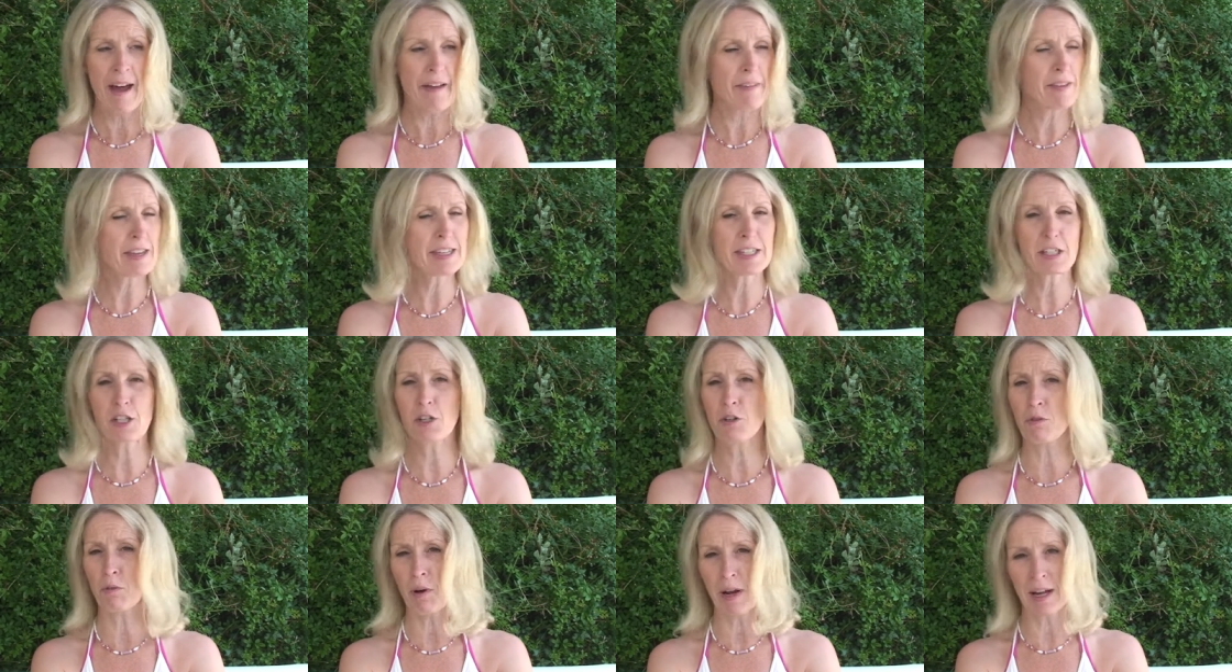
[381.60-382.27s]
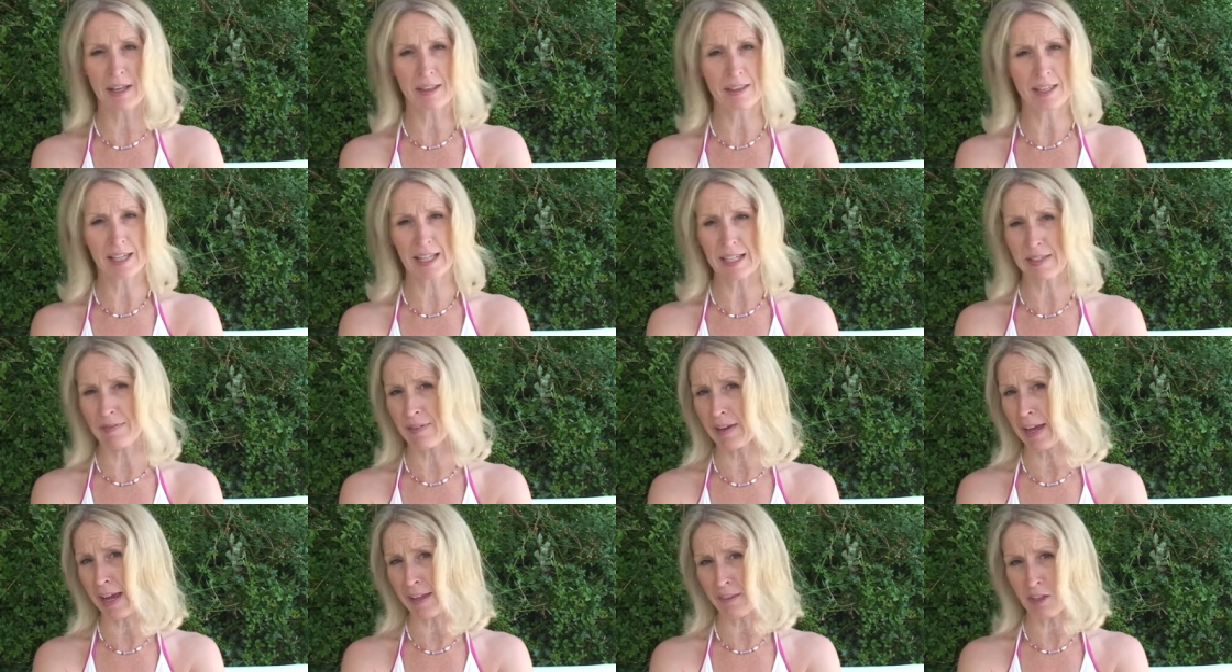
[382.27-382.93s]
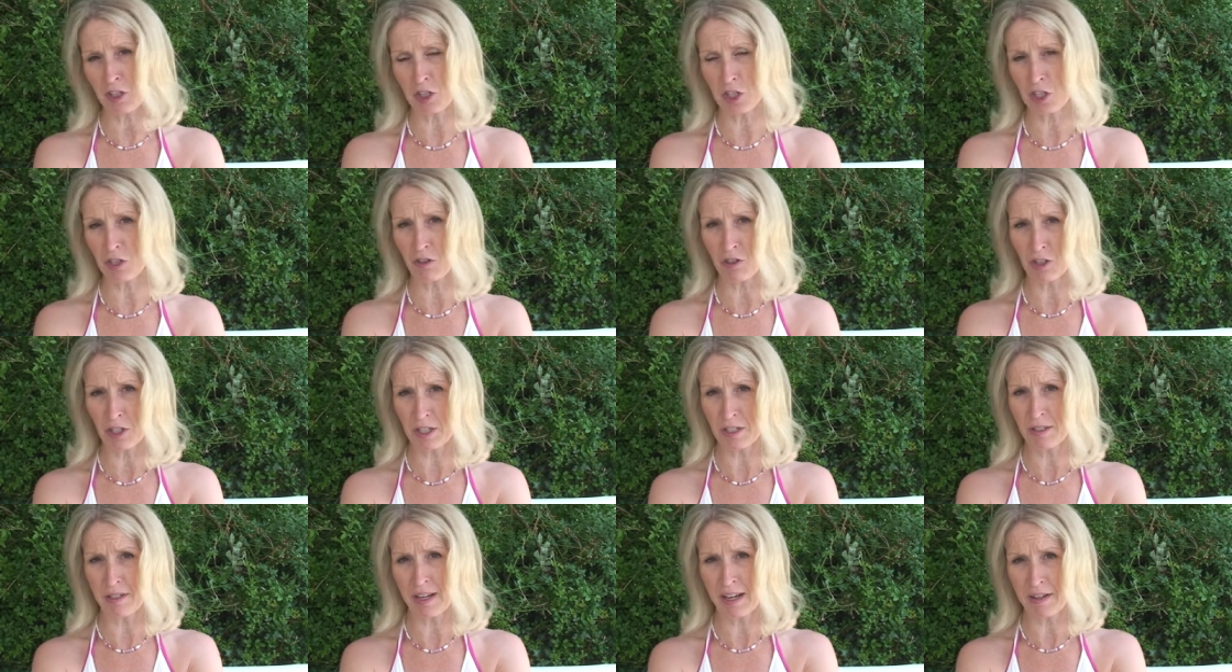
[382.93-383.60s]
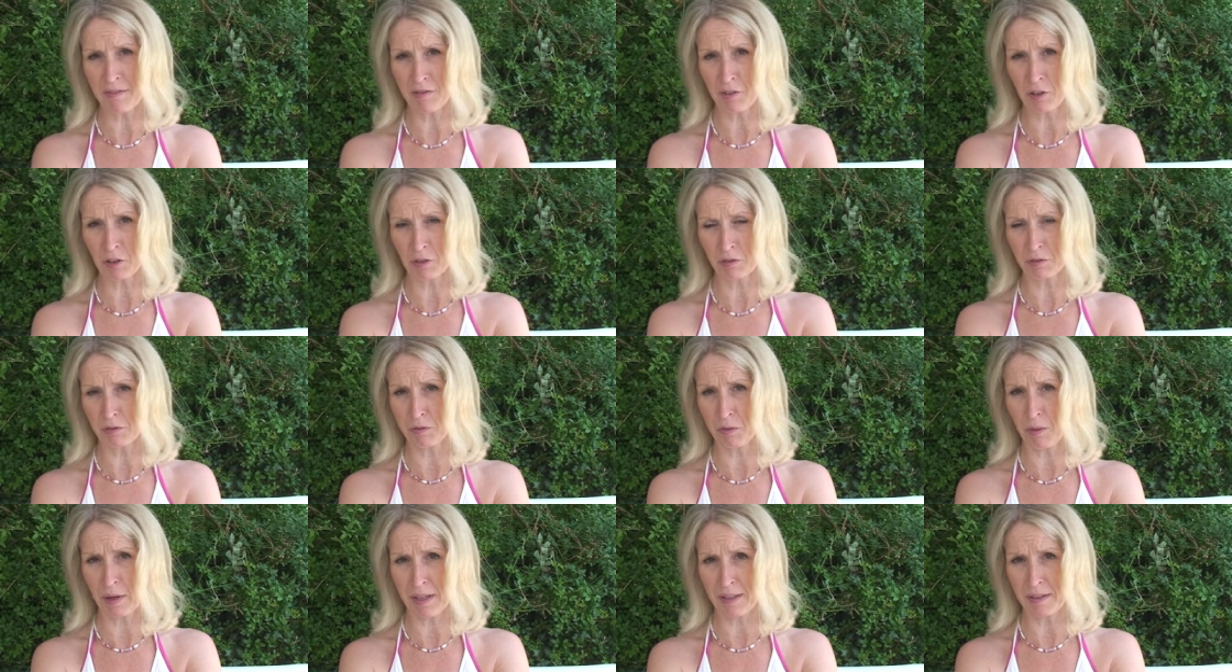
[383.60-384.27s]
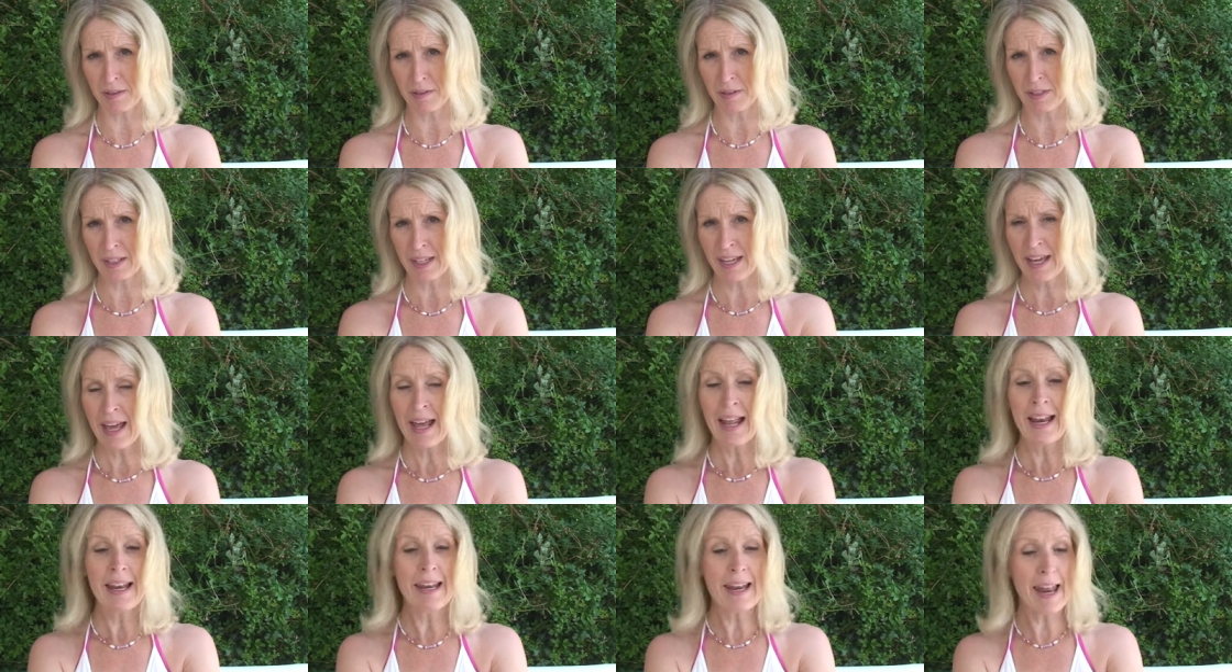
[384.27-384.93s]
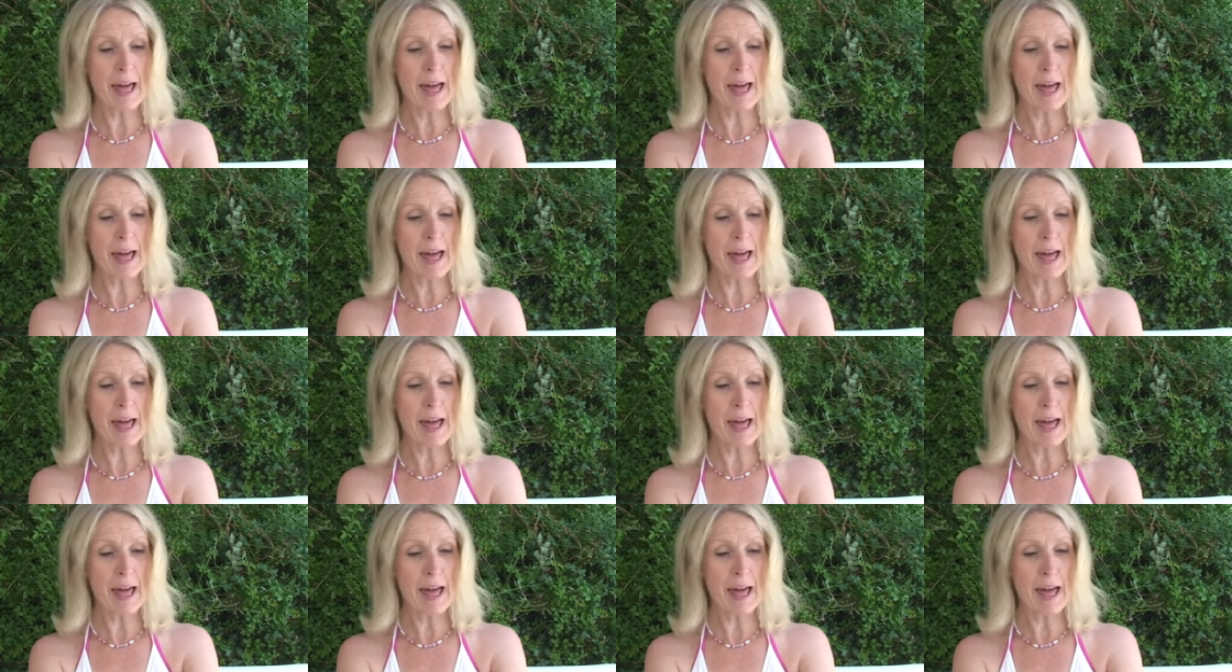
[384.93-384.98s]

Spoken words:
And these are great things for getting the children involved with.